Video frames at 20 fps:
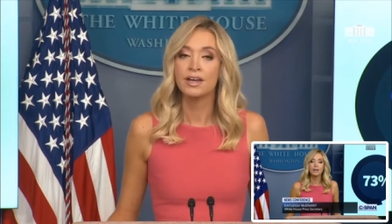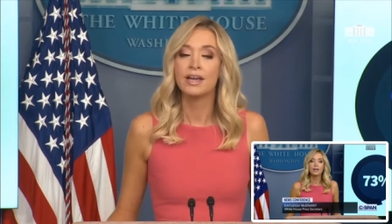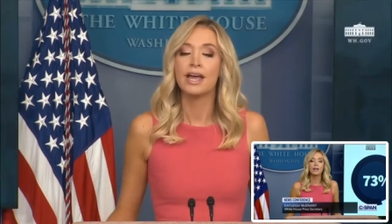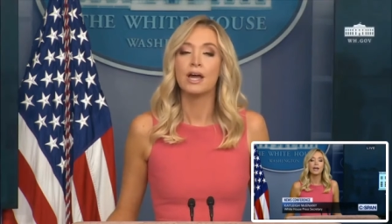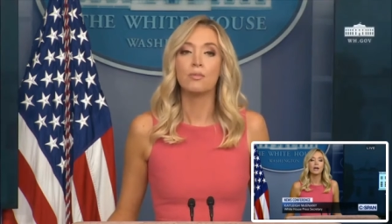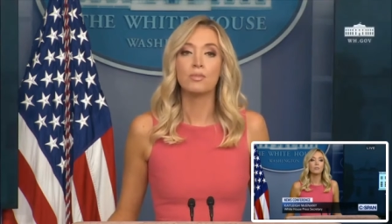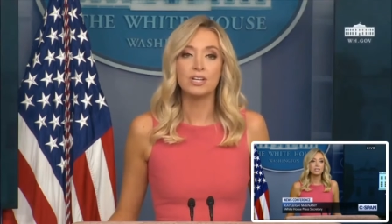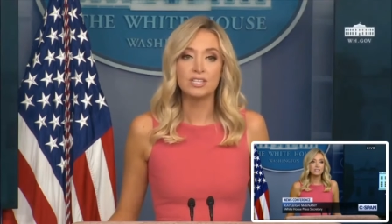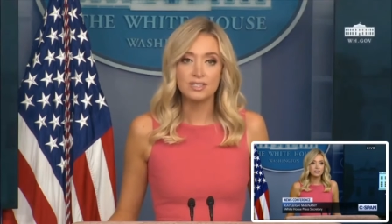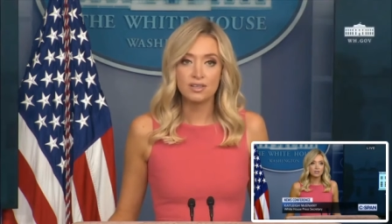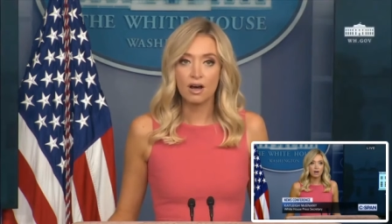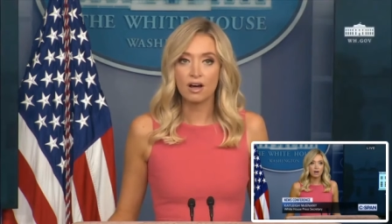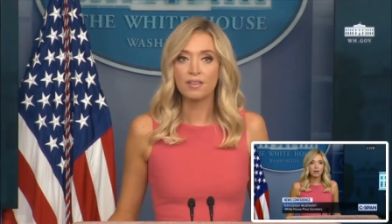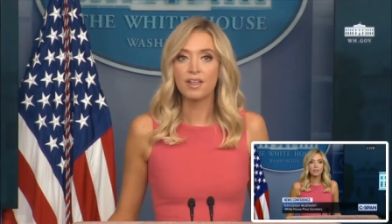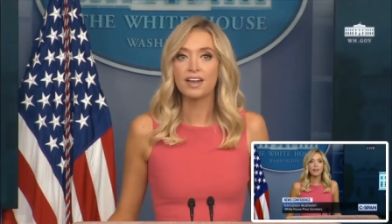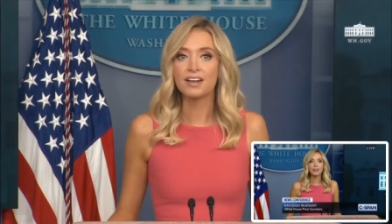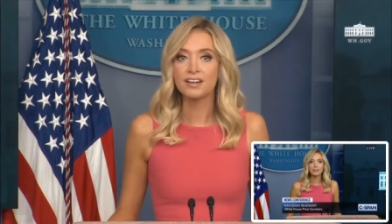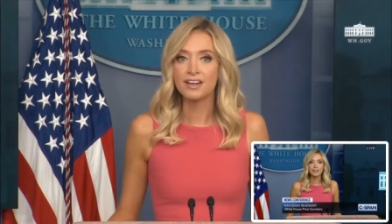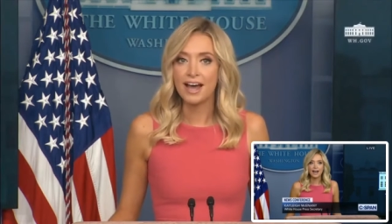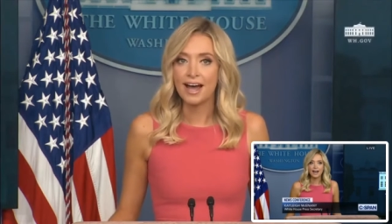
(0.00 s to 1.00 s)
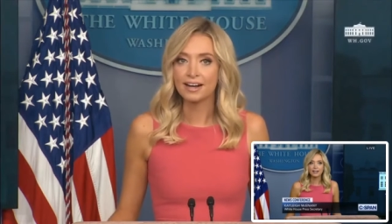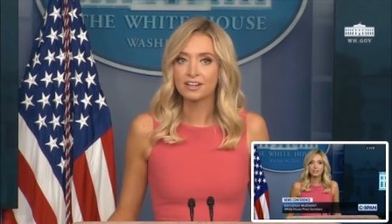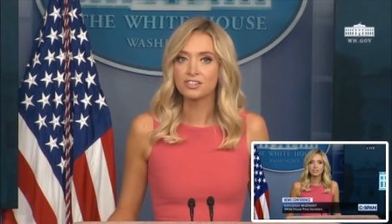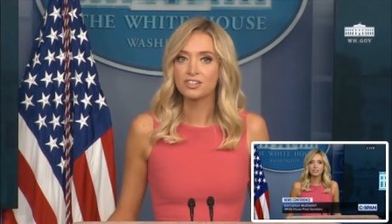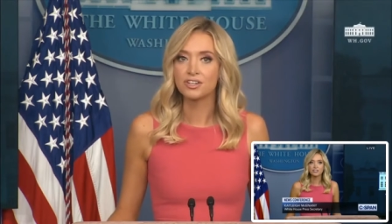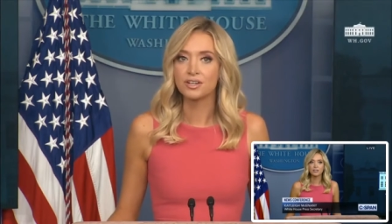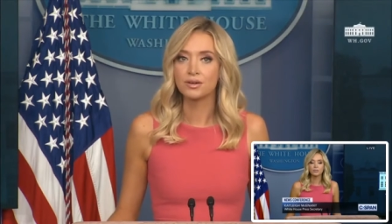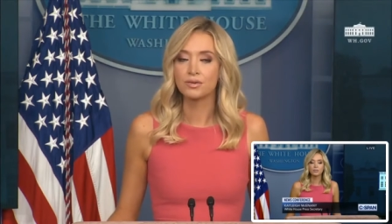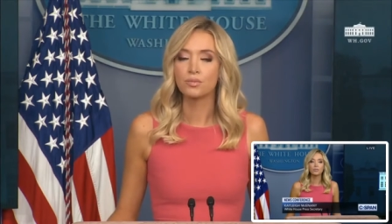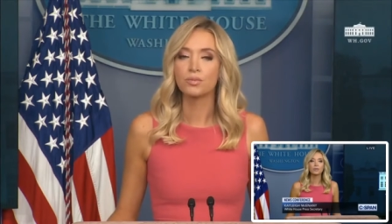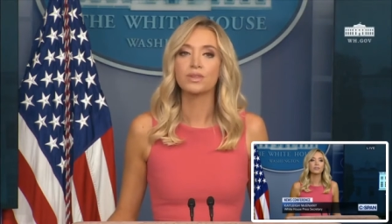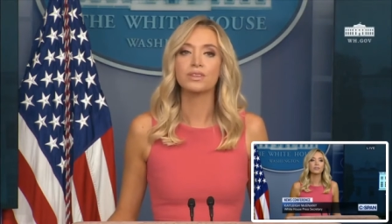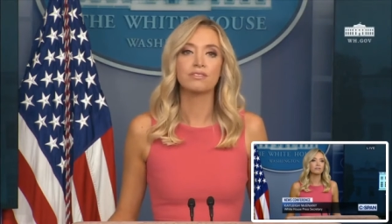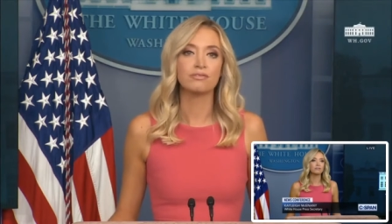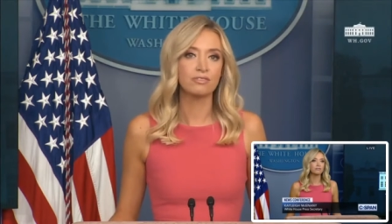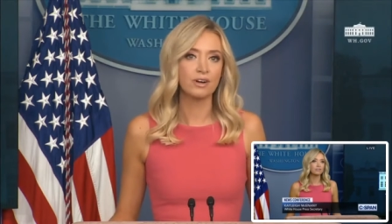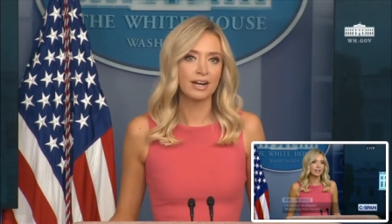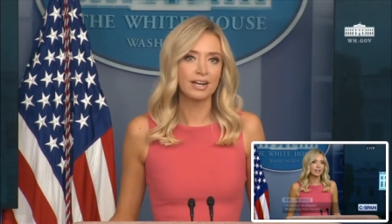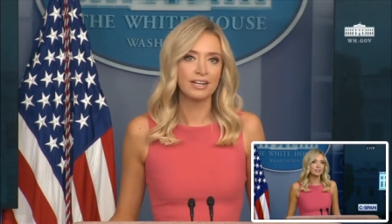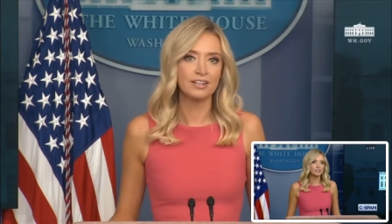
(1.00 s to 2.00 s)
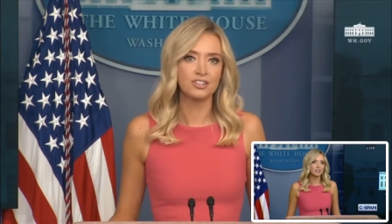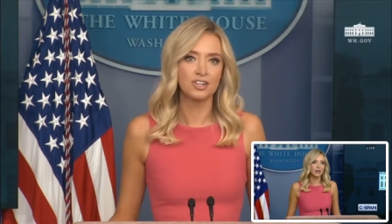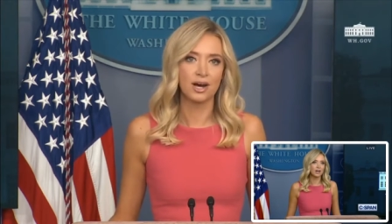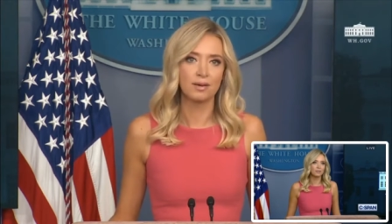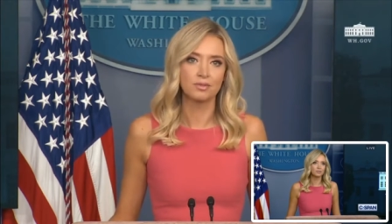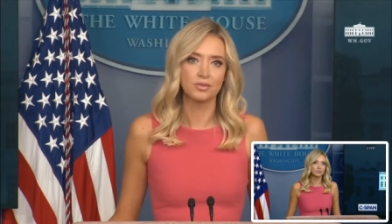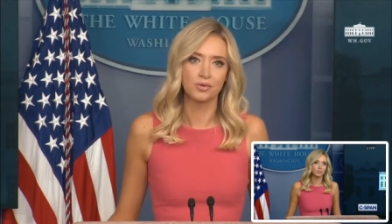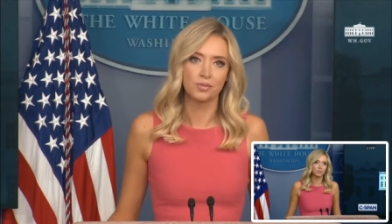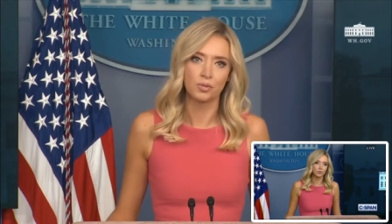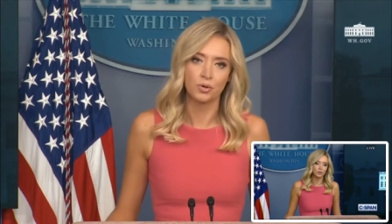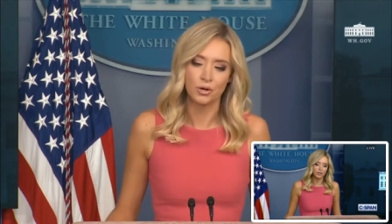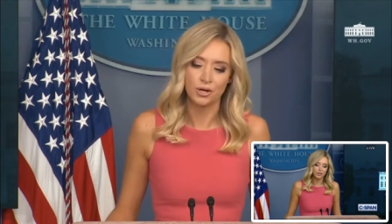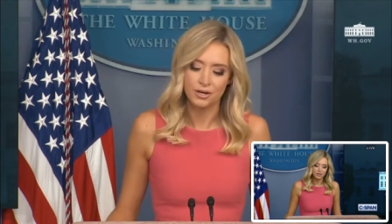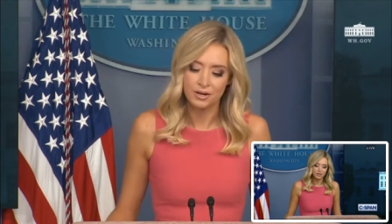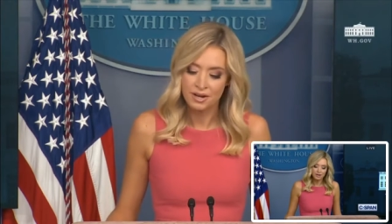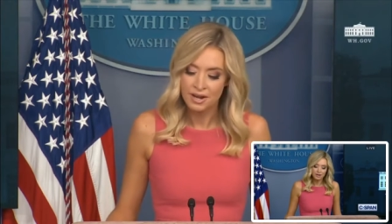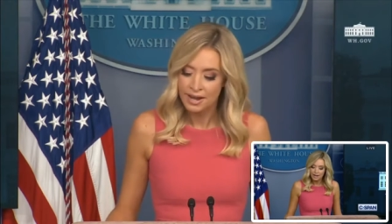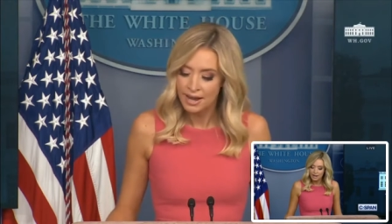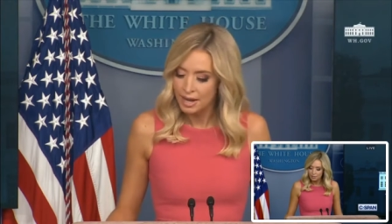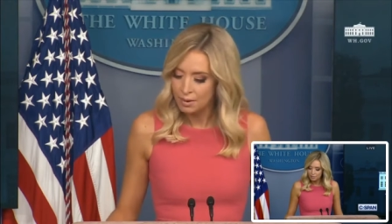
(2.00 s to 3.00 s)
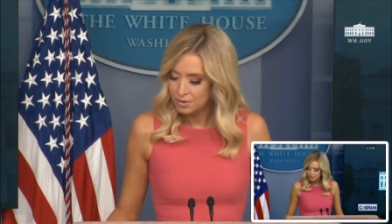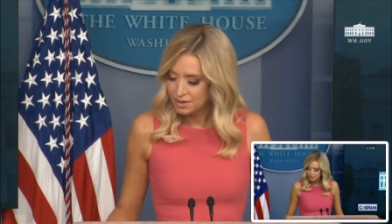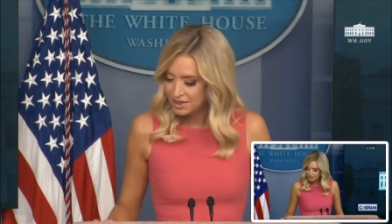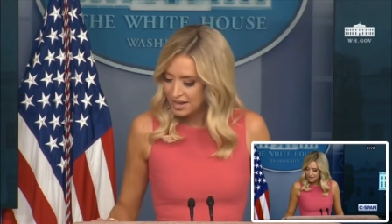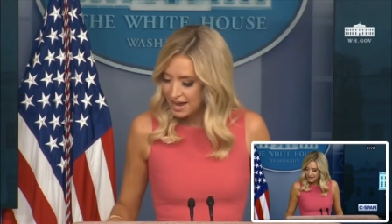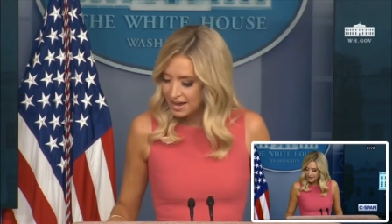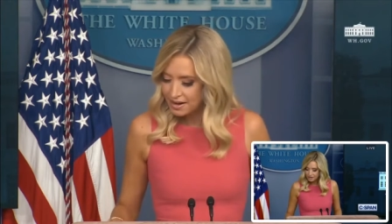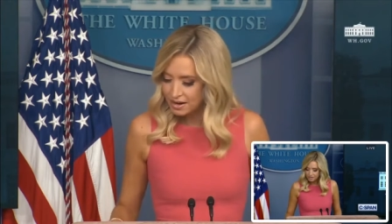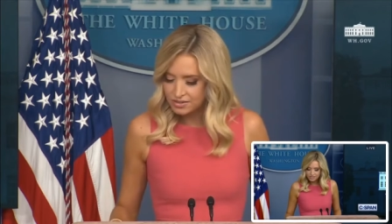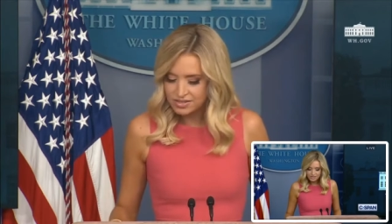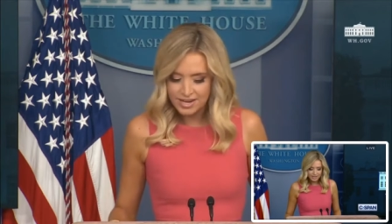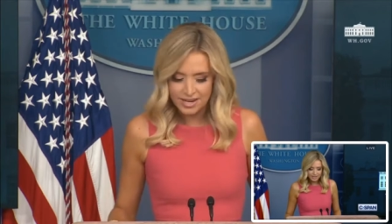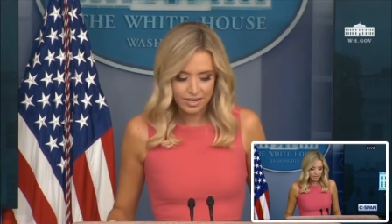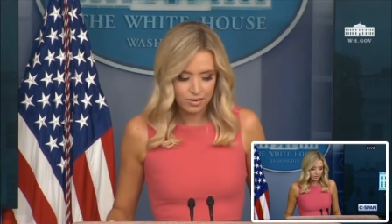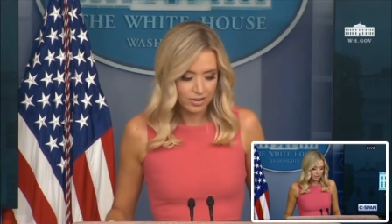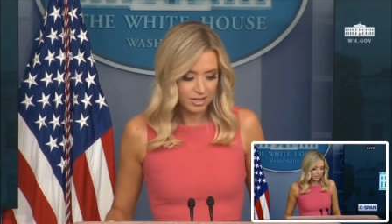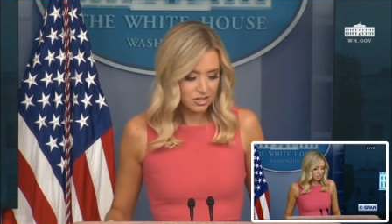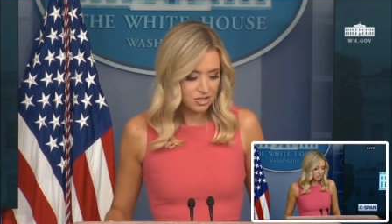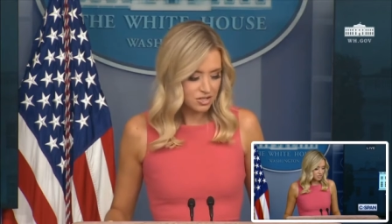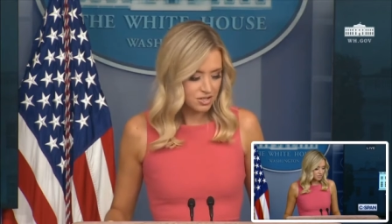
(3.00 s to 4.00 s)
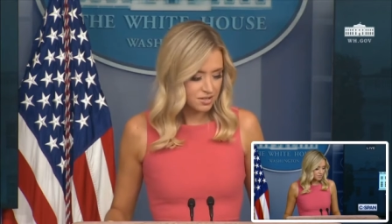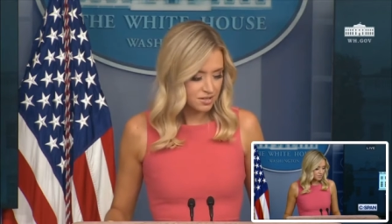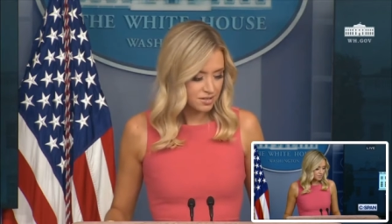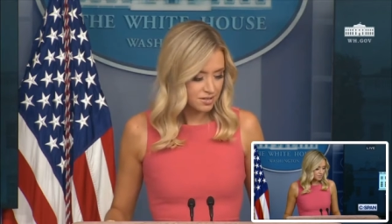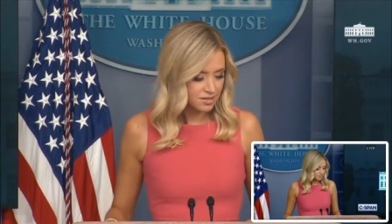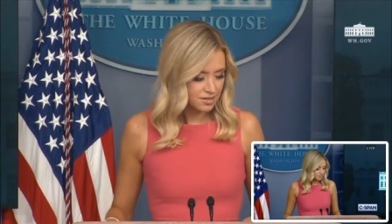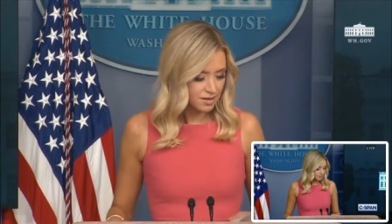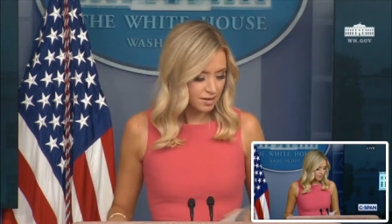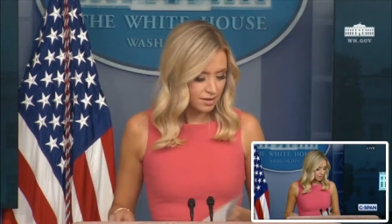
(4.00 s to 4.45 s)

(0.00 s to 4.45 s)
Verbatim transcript: and we saw that in action with the Friday jobs report. And with that, I'll take questions.